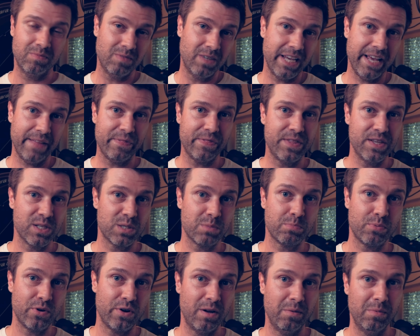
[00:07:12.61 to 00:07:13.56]
get this
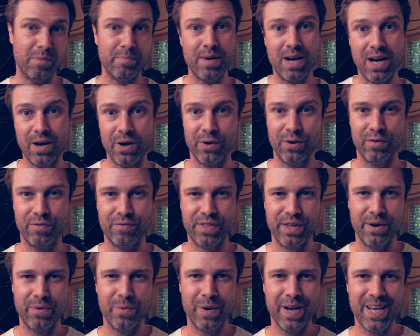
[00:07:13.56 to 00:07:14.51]
problem out of
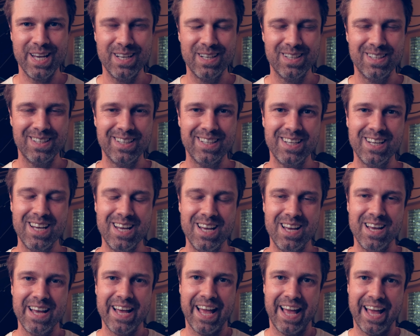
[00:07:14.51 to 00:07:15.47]
their way.
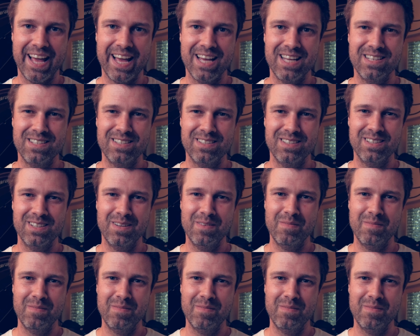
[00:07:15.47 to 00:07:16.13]
And